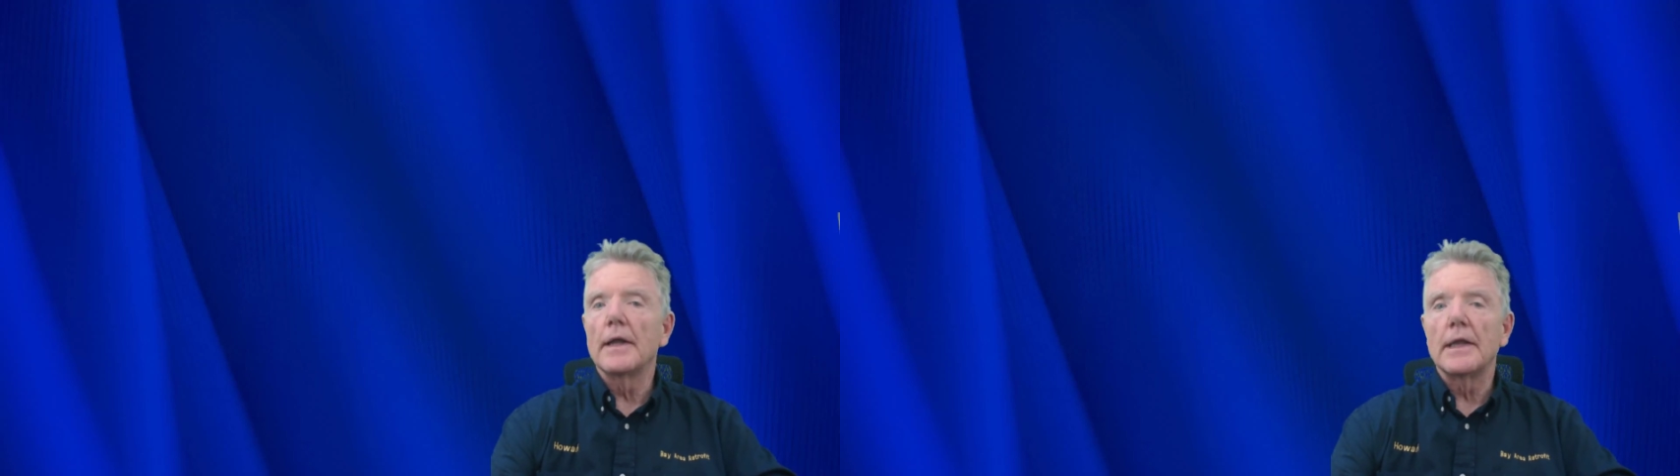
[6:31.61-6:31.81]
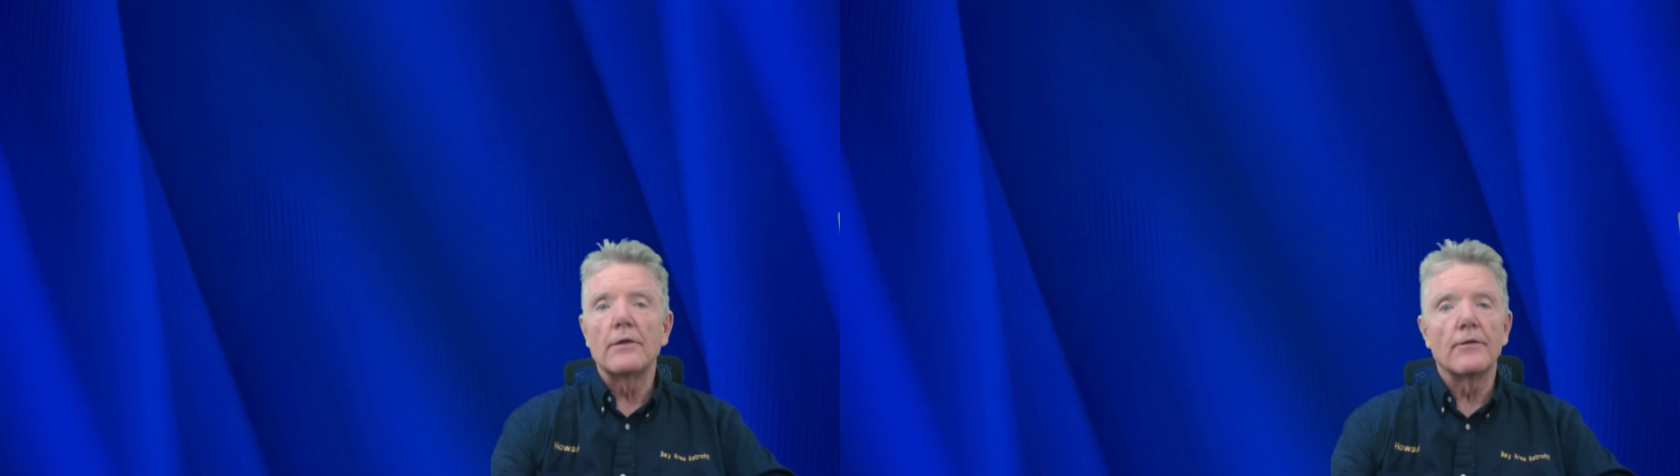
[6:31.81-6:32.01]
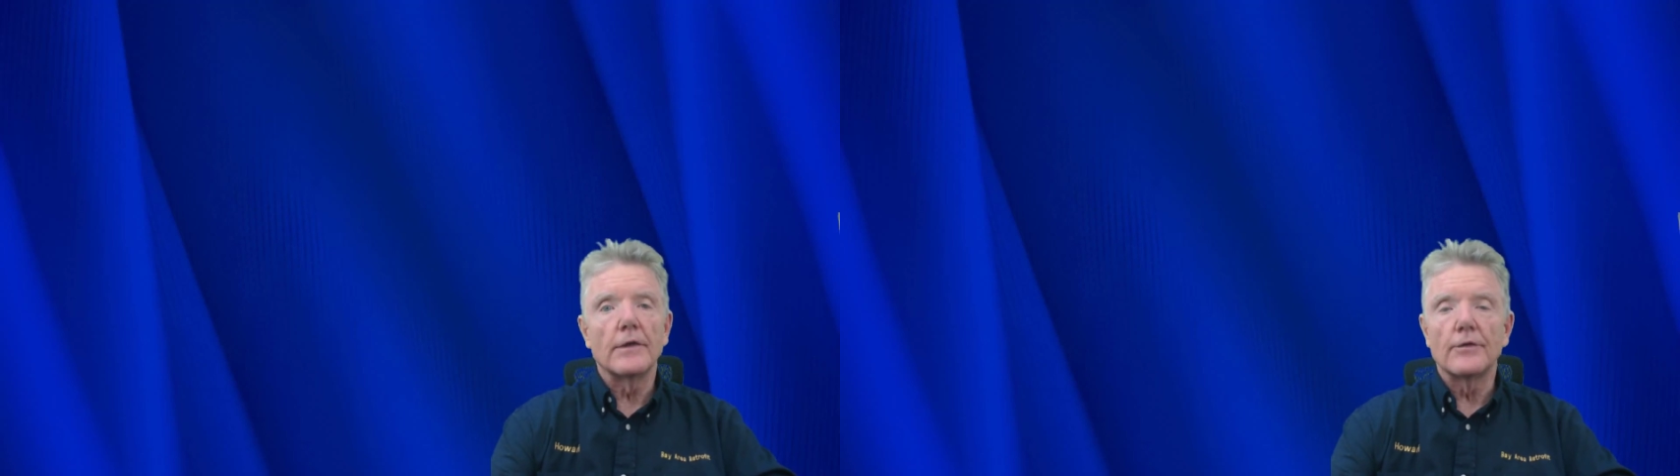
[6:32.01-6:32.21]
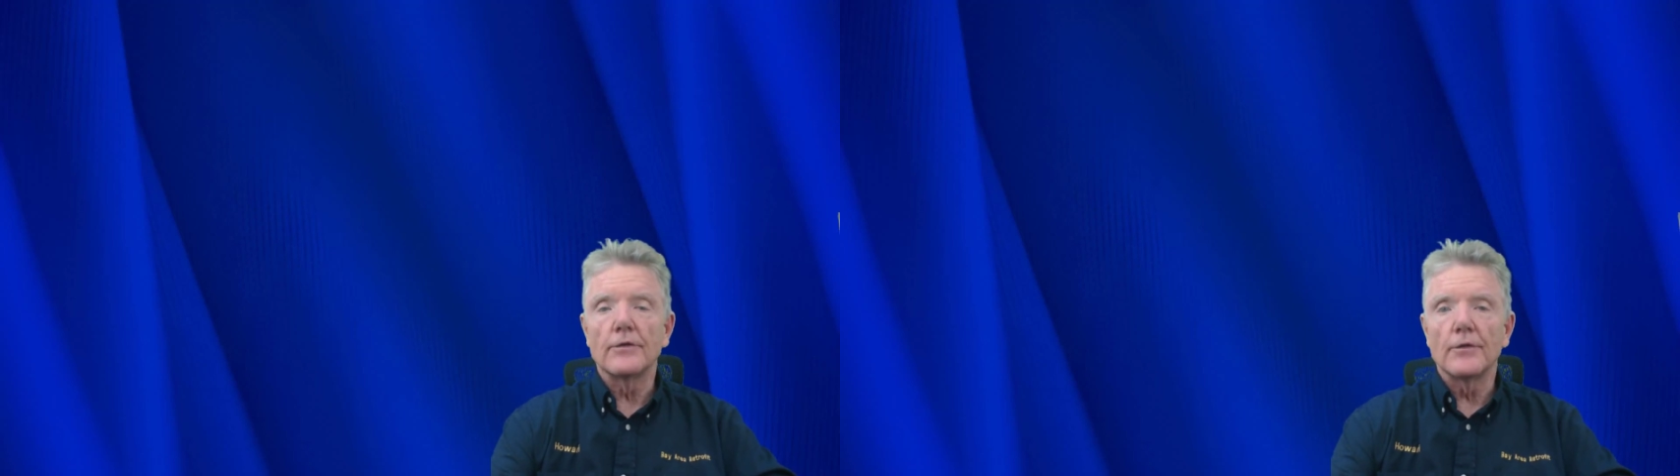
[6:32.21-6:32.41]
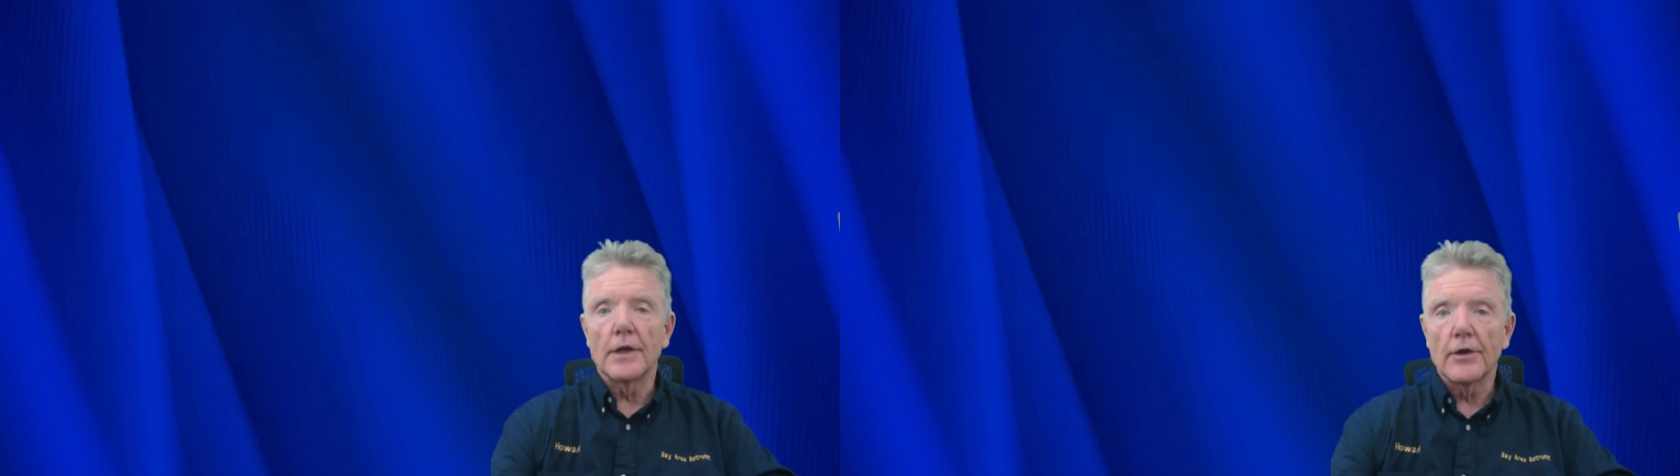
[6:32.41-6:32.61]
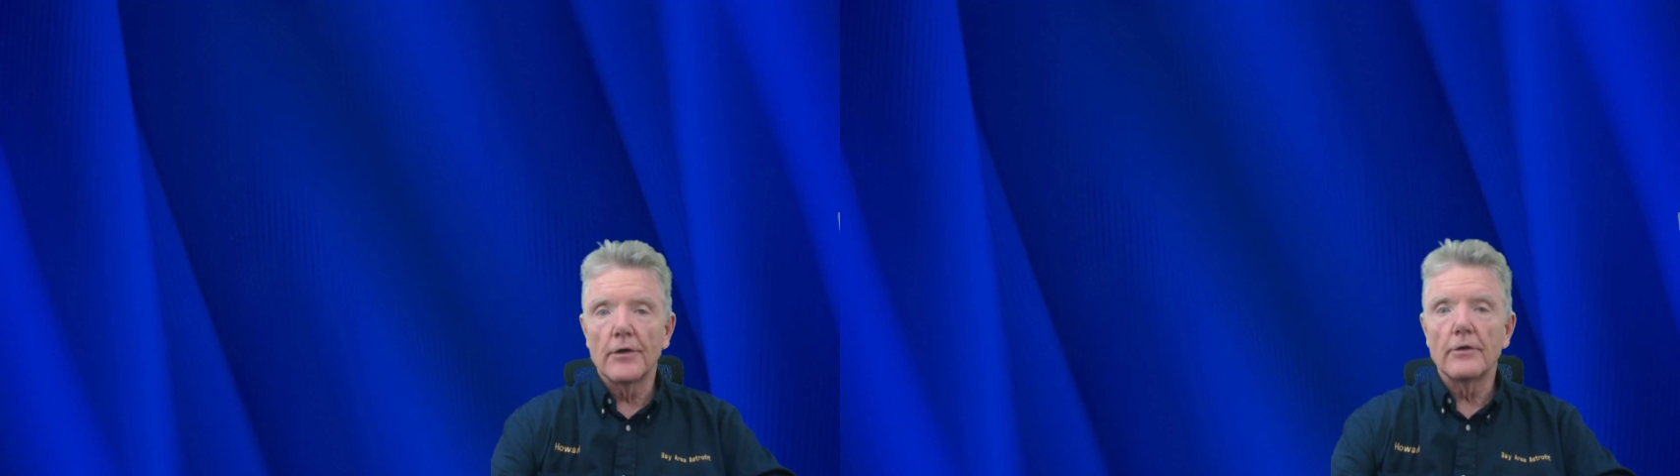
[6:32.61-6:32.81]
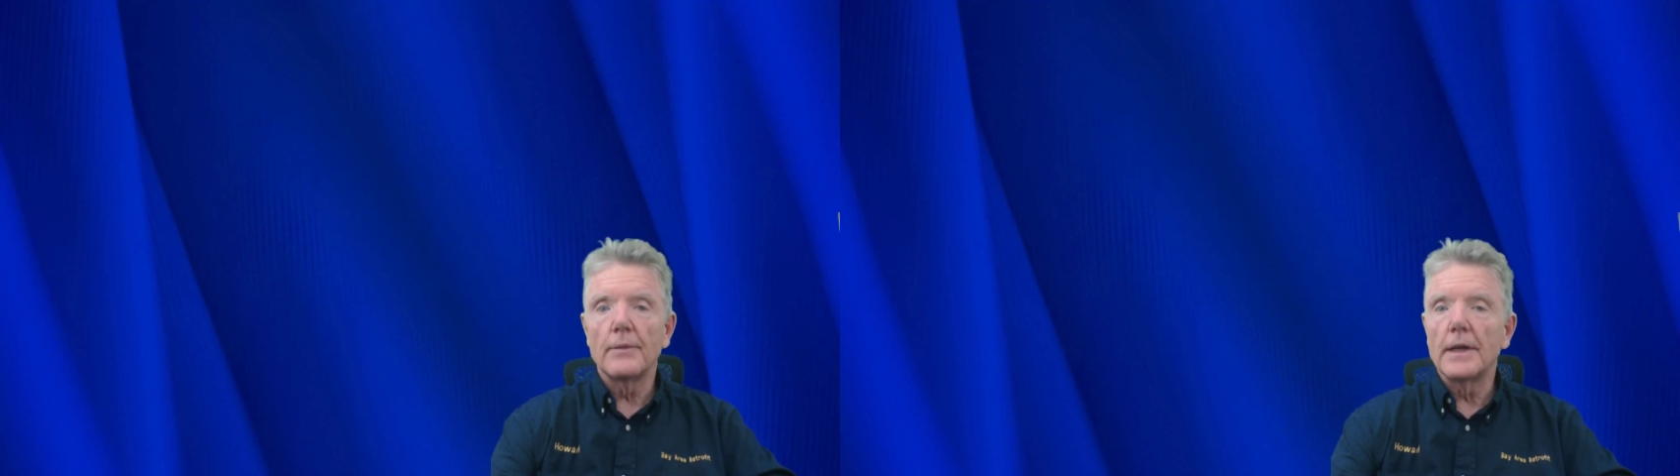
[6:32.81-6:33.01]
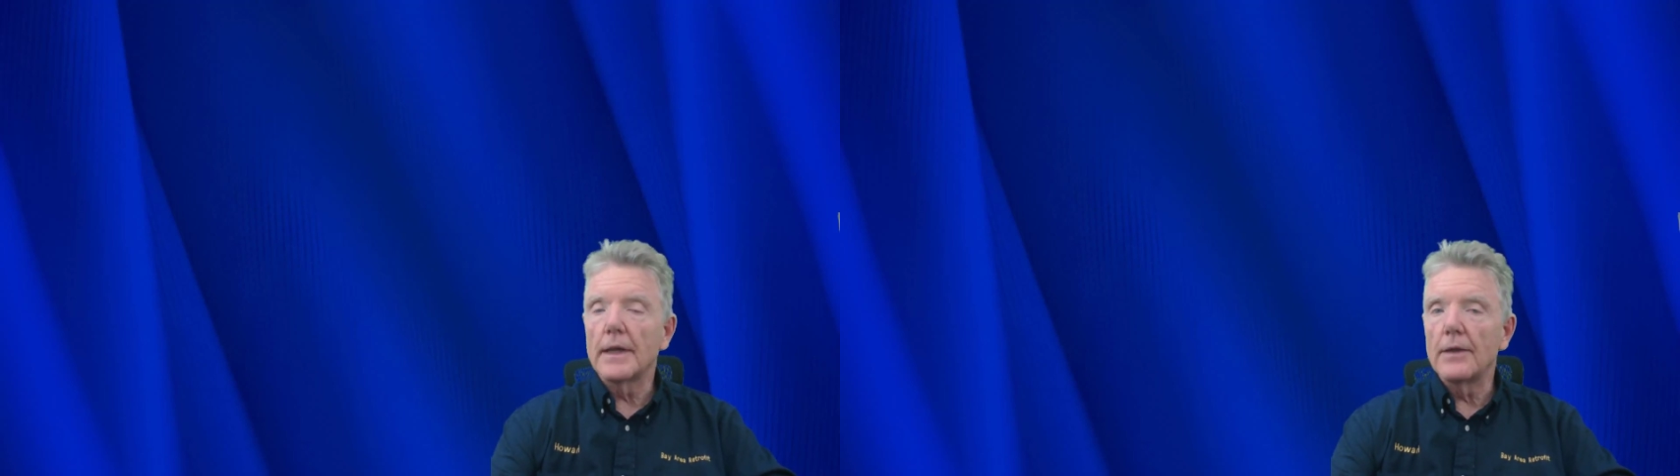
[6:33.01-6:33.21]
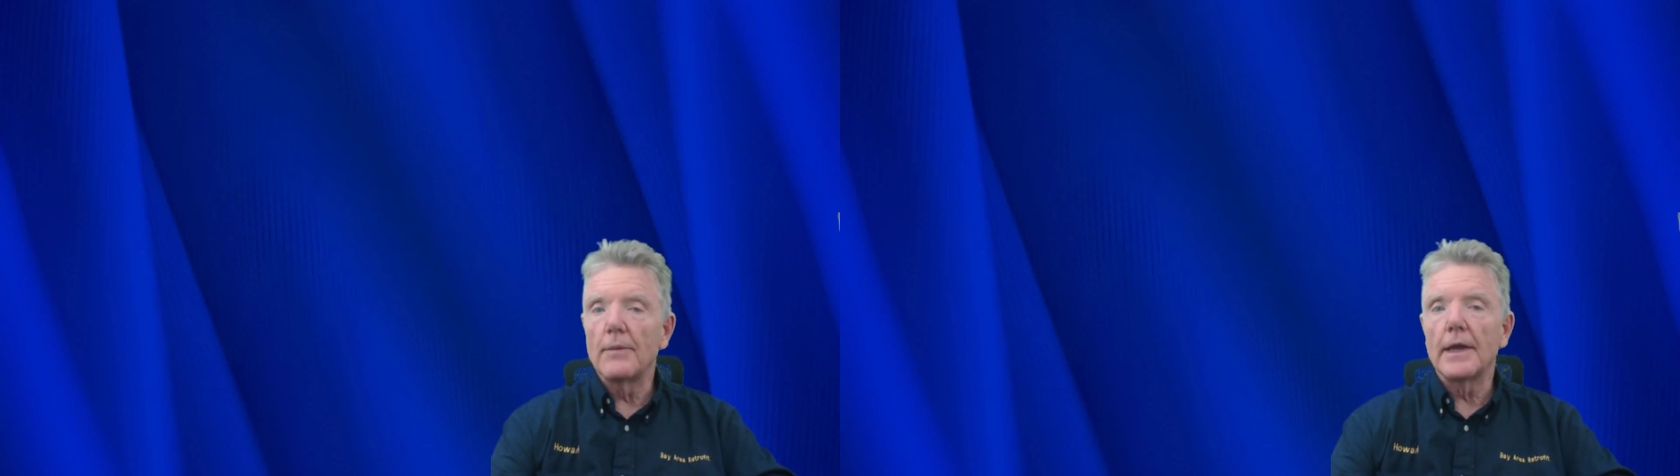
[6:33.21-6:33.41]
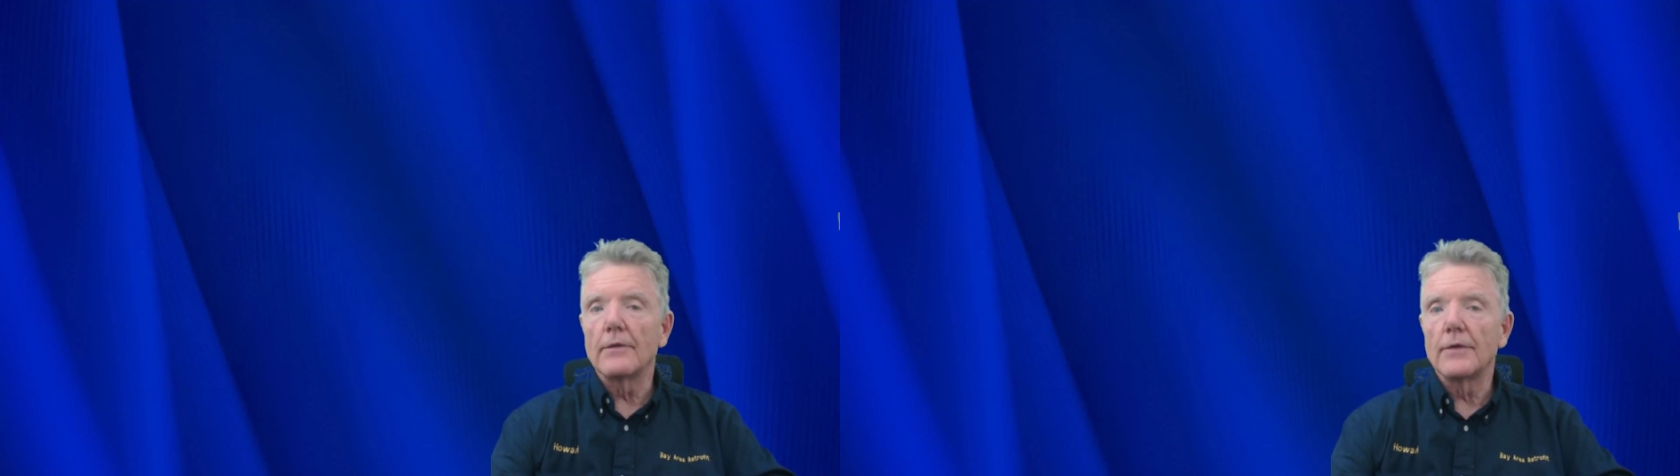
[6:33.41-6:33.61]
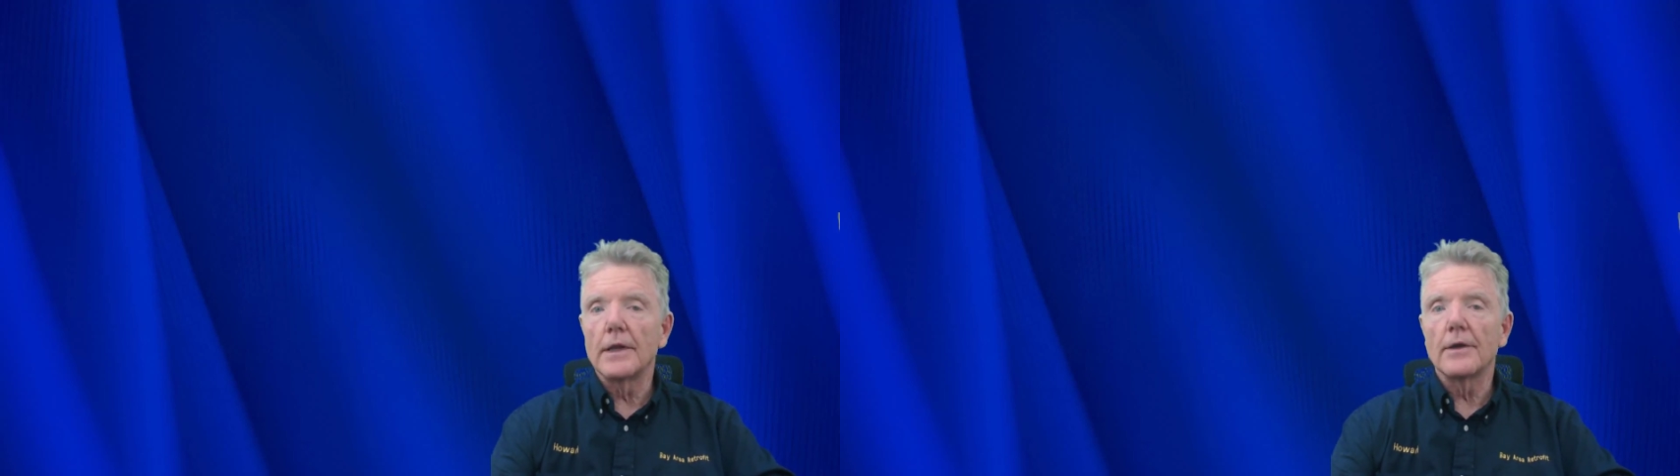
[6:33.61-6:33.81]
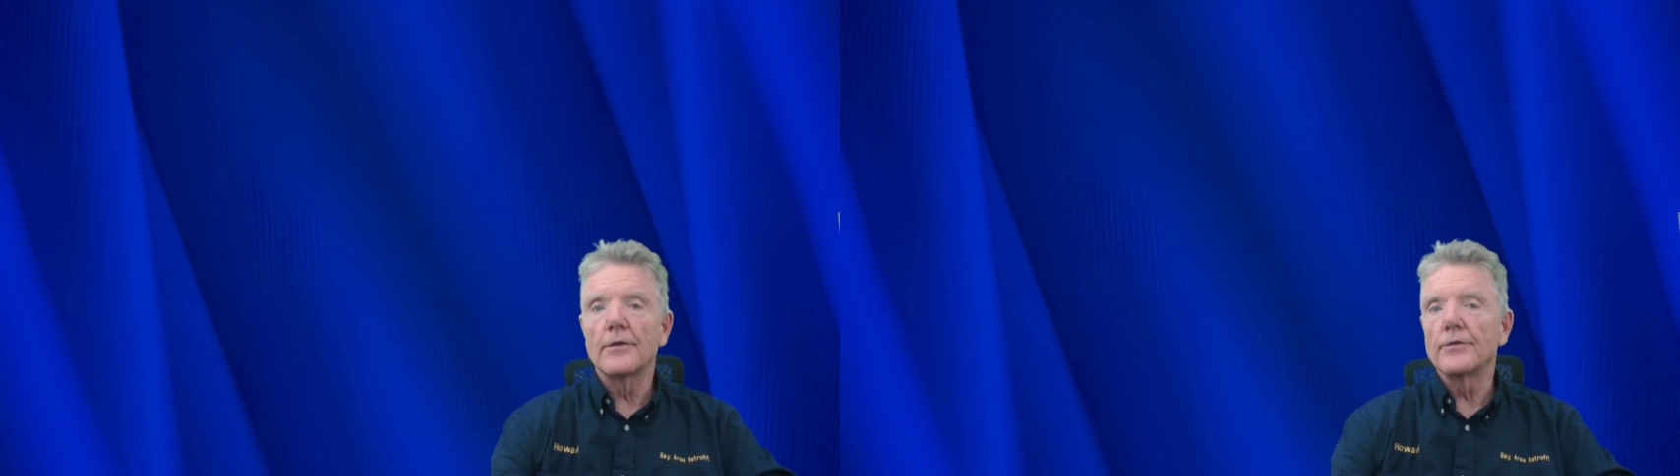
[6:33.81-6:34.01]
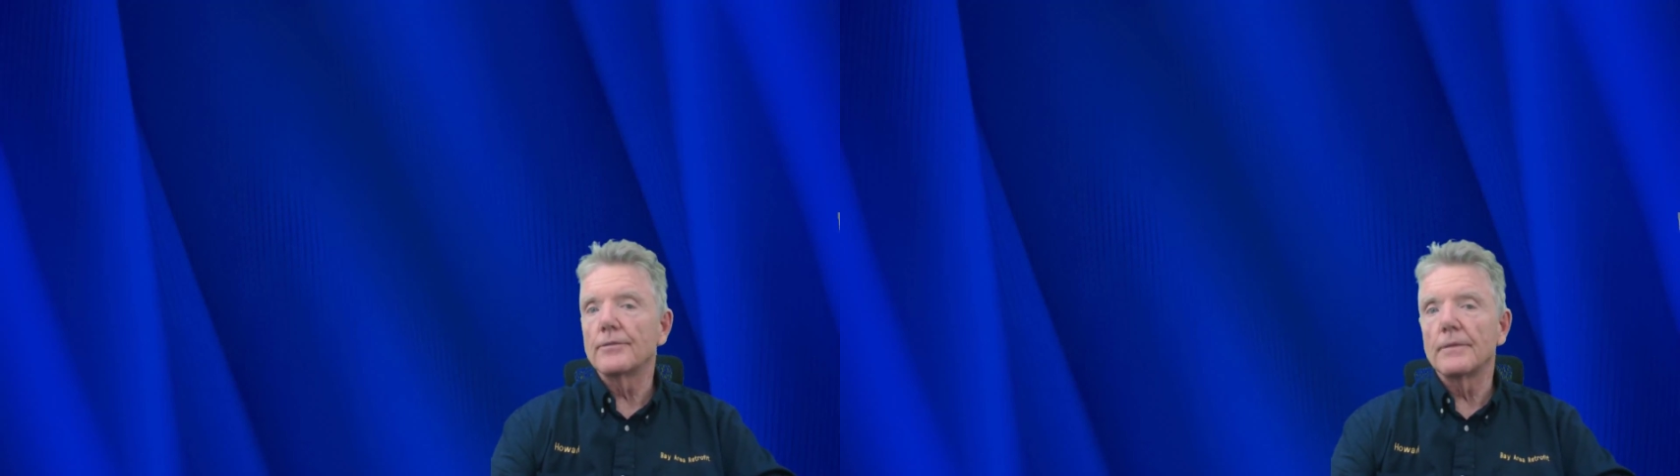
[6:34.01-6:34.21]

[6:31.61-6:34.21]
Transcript: even if it's just to encourage me to keep making videos.